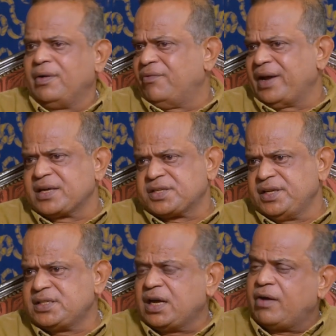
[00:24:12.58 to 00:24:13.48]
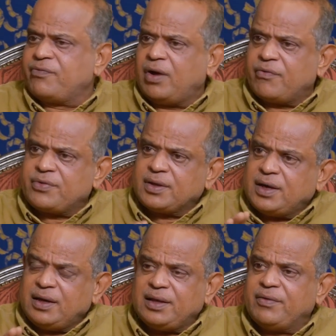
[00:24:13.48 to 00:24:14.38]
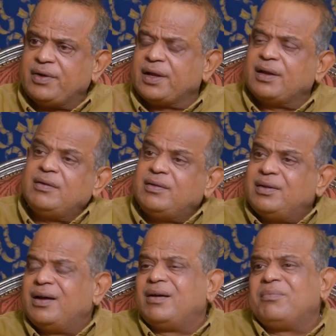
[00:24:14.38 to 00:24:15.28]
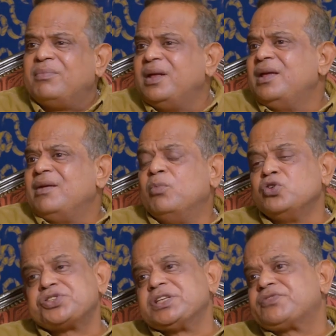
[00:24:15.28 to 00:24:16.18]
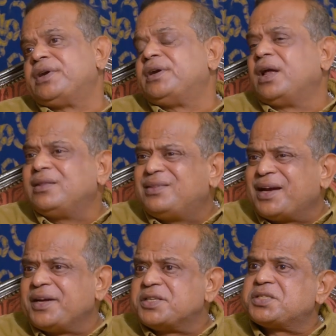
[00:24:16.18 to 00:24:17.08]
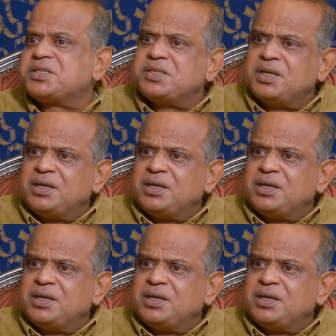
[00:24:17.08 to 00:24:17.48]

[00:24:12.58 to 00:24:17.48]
vaccines. After that, they were taken, boosters were done twice.